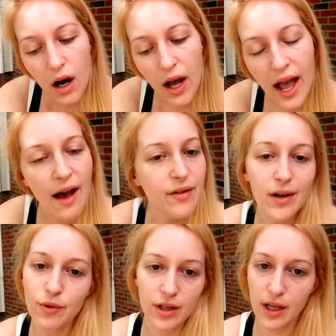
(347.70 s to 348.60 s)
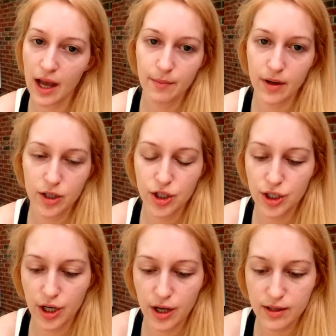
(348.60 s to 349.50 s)
I haven't really had
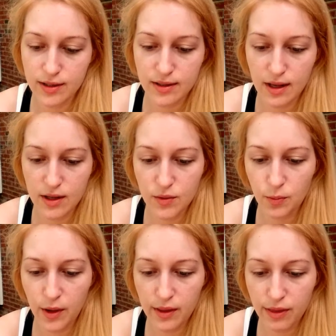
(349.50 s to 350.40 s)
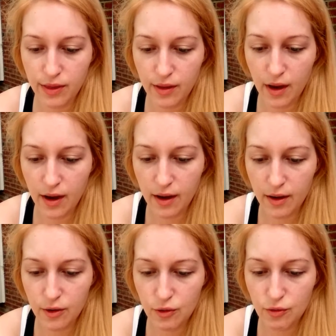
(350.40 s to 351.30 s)
much success with
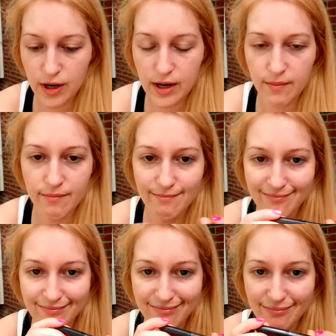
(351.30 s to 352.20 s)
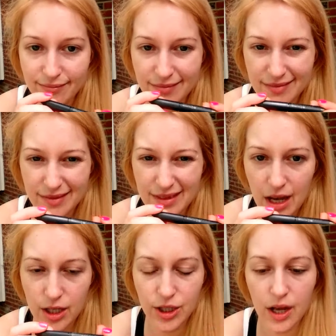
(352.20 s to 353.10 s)
cream
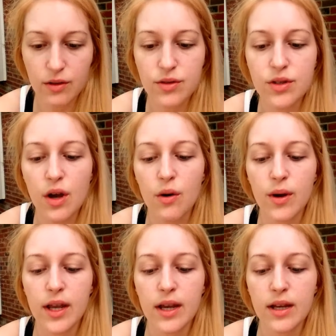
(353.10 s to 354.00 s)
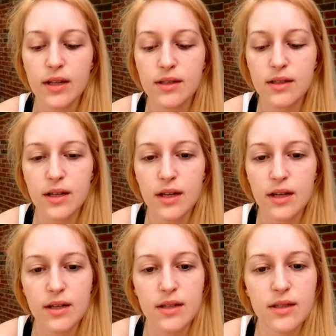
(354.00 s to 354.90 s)
eyeshadows, so it
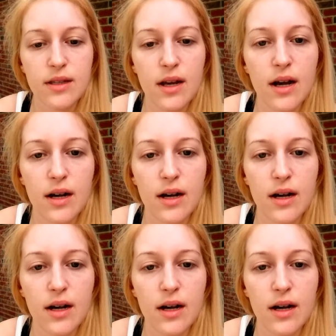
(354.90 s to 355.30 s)
is,